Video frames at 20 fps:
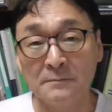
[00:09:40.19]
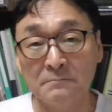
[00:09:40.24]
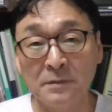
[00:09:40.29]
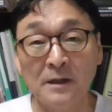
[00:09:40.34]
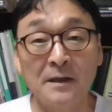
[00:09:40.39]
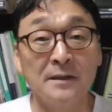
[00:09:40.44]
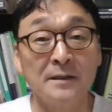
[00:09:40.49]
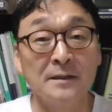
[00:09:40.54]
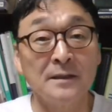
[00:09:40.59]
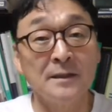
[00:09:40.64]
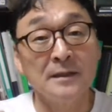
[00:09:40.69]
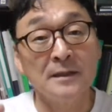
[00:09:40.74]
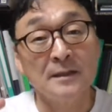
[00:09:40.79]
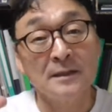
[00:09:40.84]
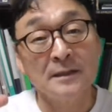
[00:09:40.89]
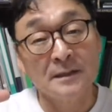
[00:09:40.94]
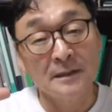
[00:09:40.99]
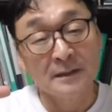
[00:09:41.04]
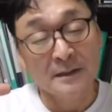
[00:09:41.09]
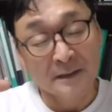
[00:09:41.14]
But
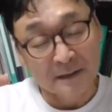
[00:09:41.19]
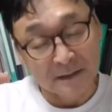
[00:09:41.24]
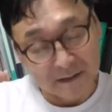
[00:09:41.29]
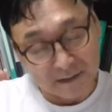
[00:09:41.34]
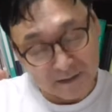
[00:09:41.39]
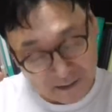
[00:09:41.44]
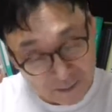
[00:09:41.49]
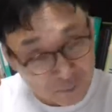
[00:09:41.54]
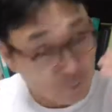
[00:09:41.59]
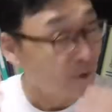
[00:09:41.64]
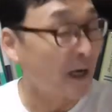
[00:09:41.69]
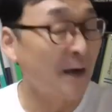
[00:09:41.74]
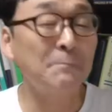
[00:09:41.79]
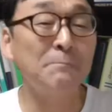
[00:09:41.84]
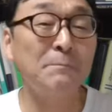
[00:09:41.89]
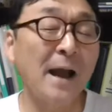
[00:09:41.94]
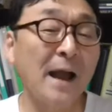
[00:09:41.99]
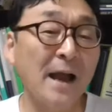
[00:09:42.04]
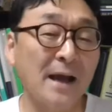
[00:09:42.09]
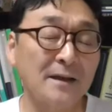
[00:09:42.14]
he will come
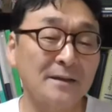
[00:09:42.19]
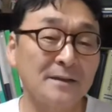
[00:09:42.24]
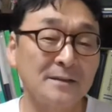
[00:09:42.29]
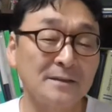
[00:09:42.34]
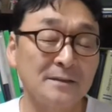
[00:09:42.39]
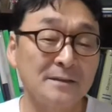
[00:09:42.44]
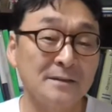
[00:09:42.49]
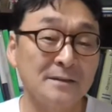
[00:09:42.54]
back